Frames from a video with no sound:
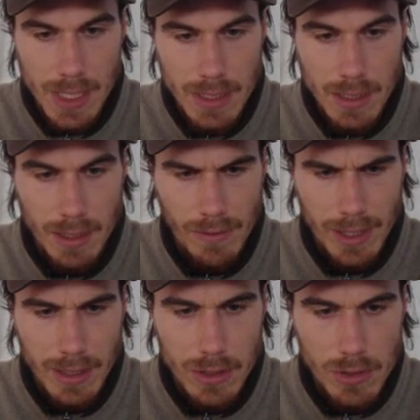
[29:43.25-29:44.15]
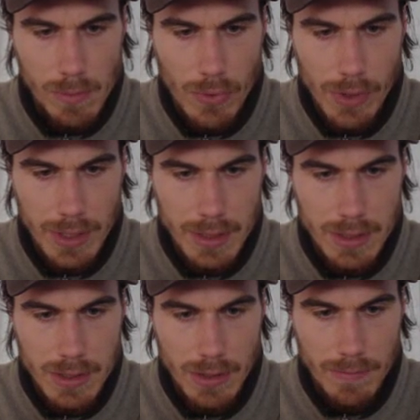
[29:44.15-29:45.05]
is kind of like a new point.
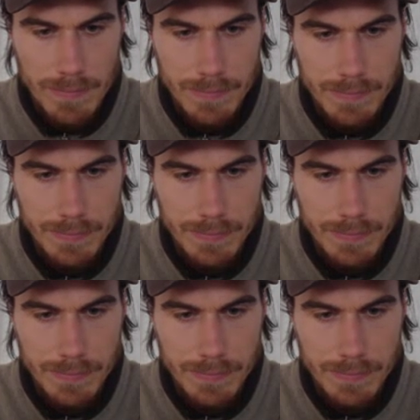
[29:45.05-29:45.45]
So